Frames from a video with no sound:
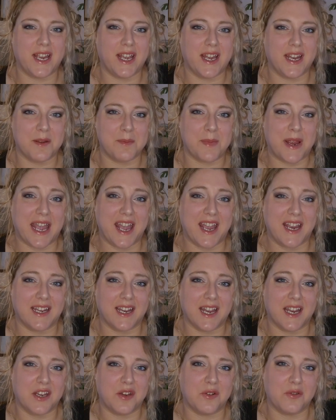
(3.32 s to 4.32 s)
and I'm a
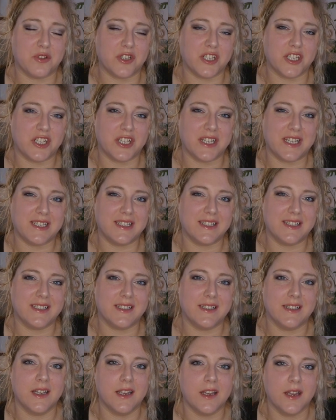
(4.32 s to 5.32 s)
canine nutritionist.
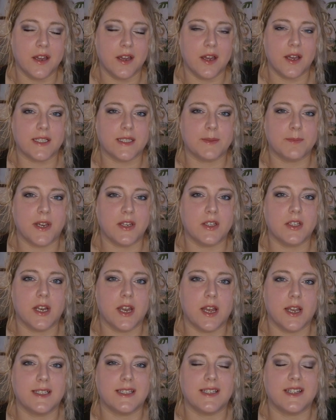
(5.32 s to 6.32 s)
I
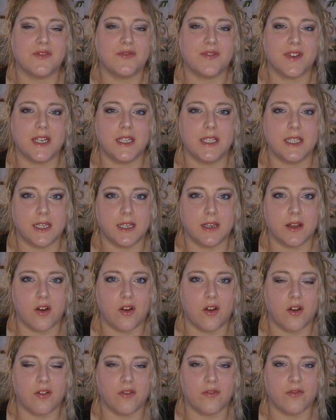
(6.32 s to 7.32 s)
specialise in the feeding
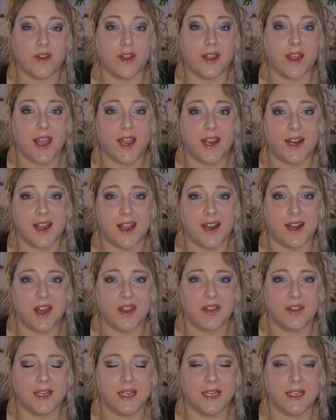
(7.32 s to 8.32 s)
of canine
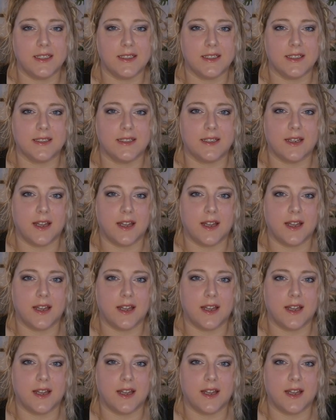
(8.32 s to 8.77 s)
athletes,